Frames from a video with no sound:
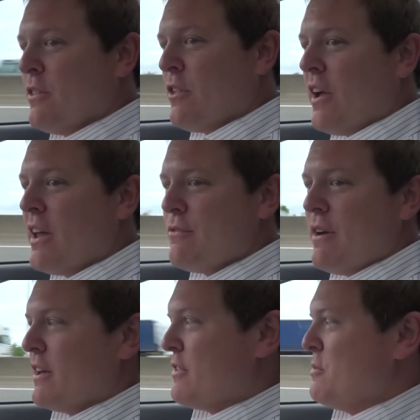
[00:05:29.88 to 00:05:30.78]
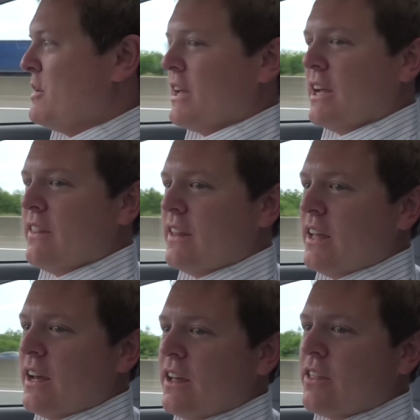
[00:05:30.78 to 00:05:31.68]
of the side effects of working in
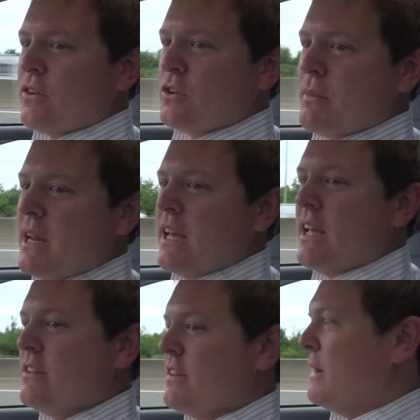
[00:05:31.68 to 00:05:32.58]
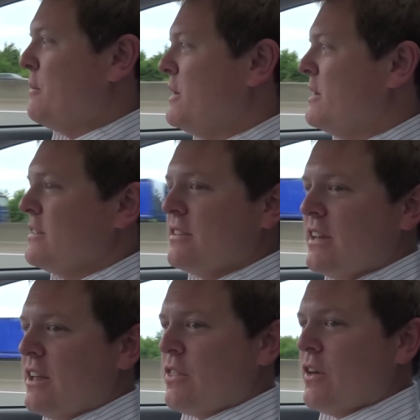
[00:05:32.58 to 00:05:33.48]
the uh, social media internet world
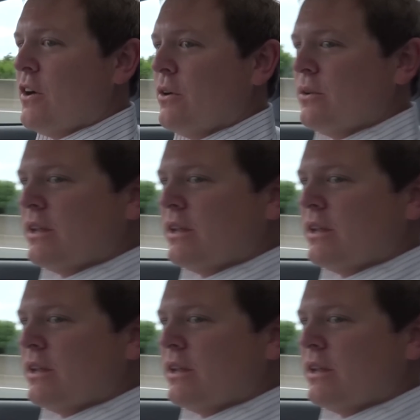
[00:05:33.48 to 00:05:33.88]
is the whole